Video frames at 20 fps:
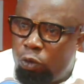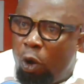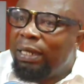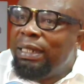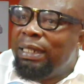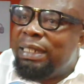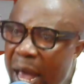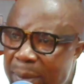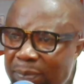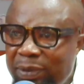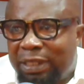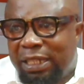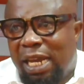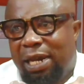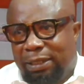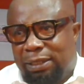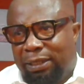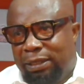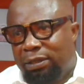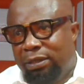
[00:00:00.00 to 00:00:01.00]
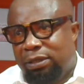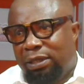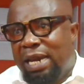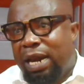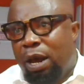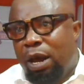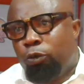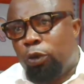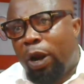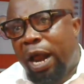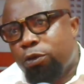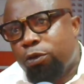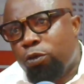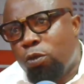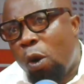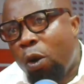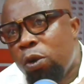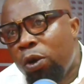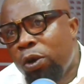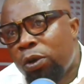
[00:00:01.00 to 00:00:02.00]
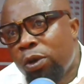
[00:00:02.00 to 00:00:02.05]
condemns us, and a grandgo.